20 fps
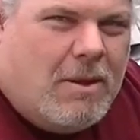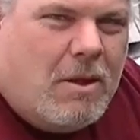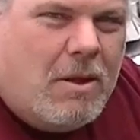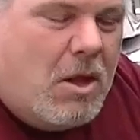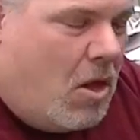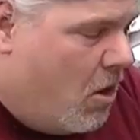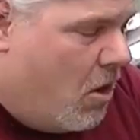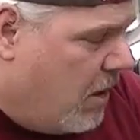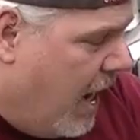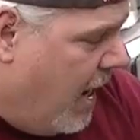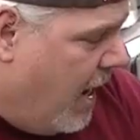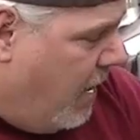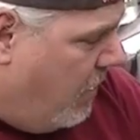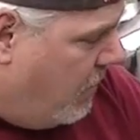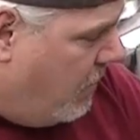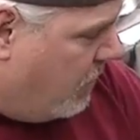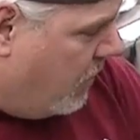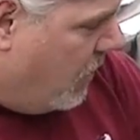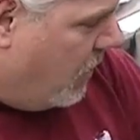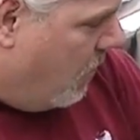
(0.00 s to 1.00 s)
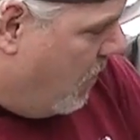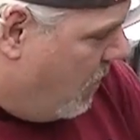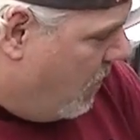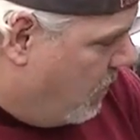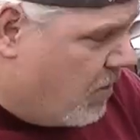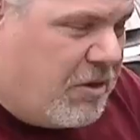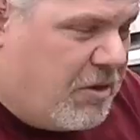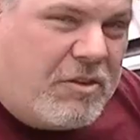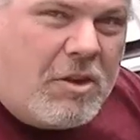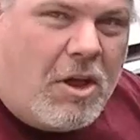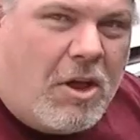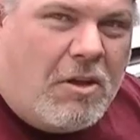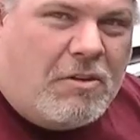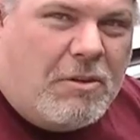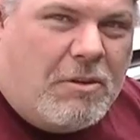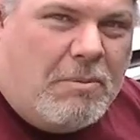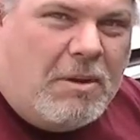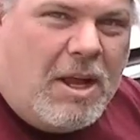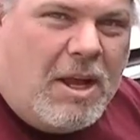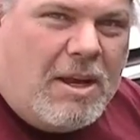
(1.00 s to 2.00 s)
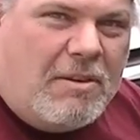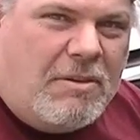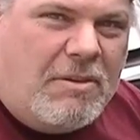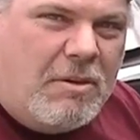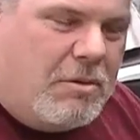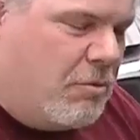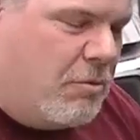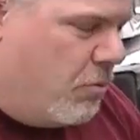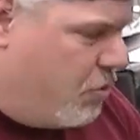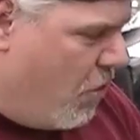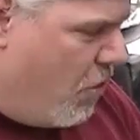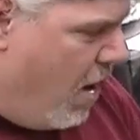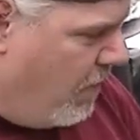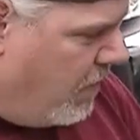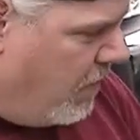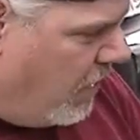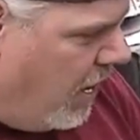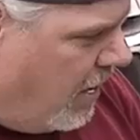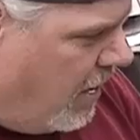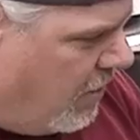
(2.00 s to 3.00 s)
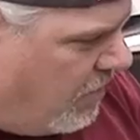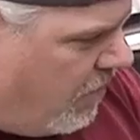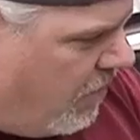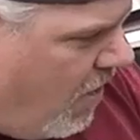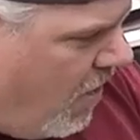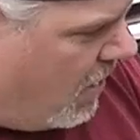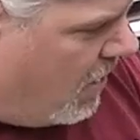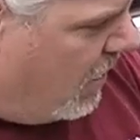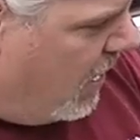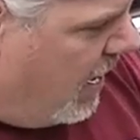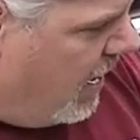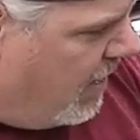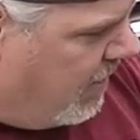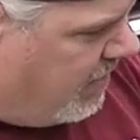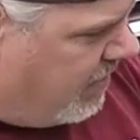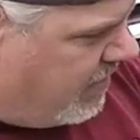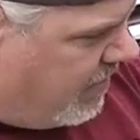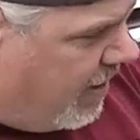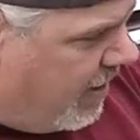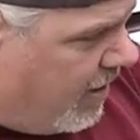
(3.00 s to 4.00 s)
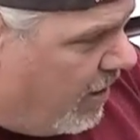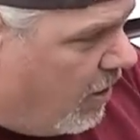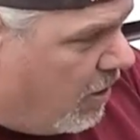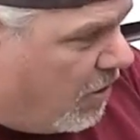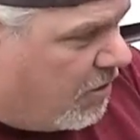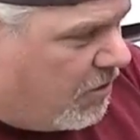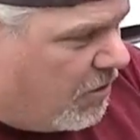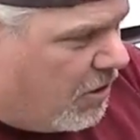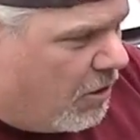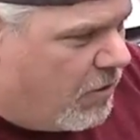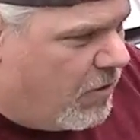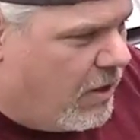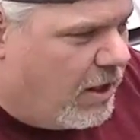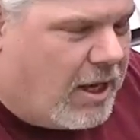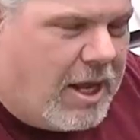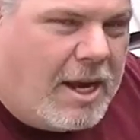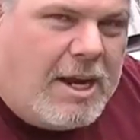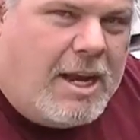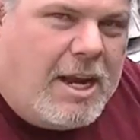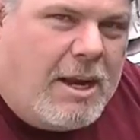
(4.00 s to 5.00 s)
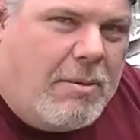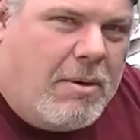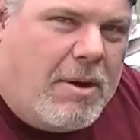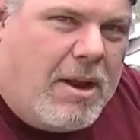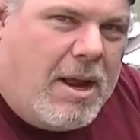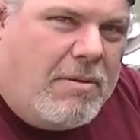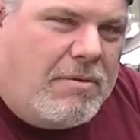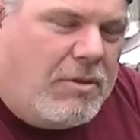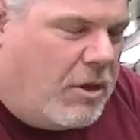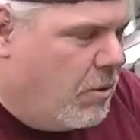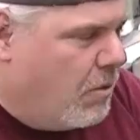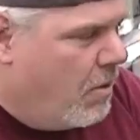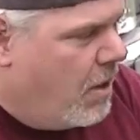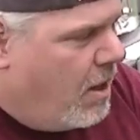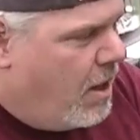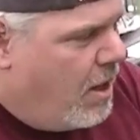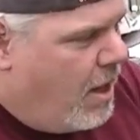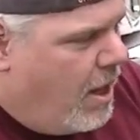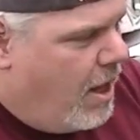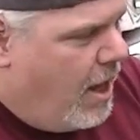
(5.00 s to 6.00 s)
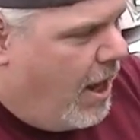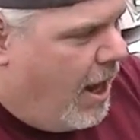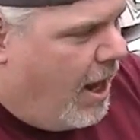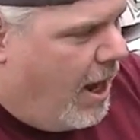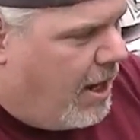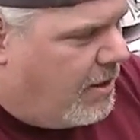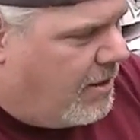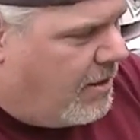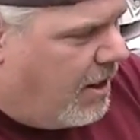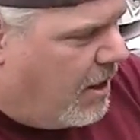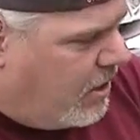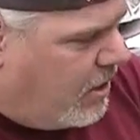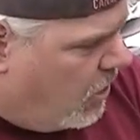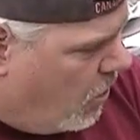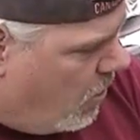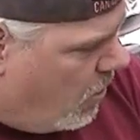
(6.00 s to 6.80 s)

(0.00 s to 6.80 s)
Okay, so you want to install some lights, driving lights, fog lights, auxiliary lighting, what have you. And you go to